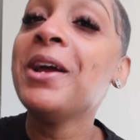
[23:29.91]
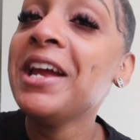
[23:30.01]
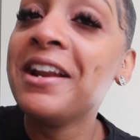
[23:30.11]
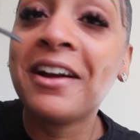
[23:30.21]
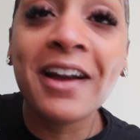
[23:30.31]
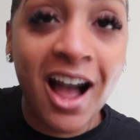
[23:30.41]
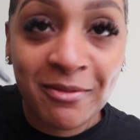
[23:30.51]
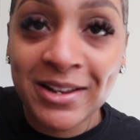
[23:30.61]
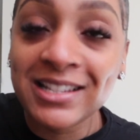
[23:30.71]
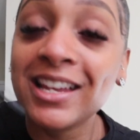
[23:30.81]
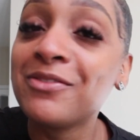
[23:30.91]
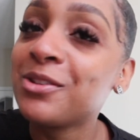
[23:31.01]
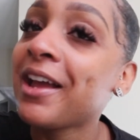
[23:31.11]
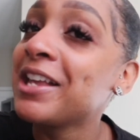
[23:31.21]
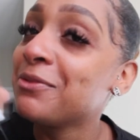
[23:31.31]
in the comments if you
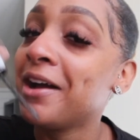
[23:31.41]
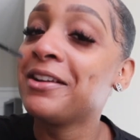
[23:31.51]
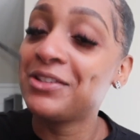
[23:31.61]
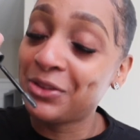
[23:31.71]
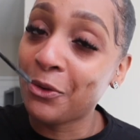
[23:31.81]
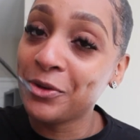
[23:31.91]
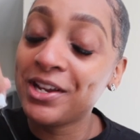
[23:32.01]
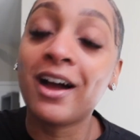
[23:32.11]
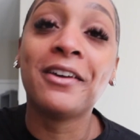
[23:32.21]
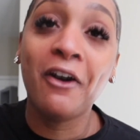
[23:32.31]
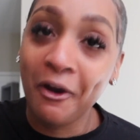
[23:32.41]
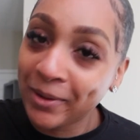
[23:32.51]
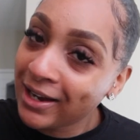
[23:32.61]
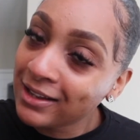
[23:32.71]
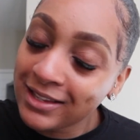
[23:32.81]
guys want a story on how I
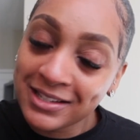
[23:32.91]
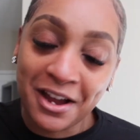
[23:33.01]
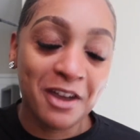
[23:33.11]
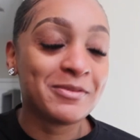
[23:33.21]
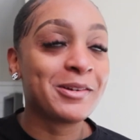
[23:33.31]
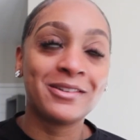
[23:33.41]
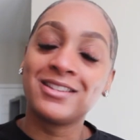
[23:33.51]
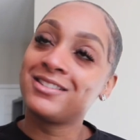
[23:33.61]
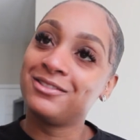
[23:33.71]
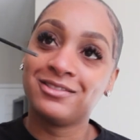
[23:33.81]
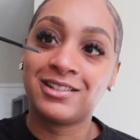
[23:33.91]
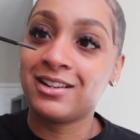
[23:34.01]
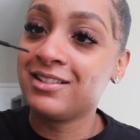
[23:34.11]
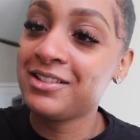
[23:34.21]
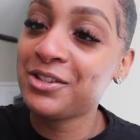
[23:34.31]
got this scar, because oh
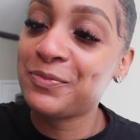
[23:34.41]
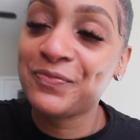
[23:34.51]
gosh,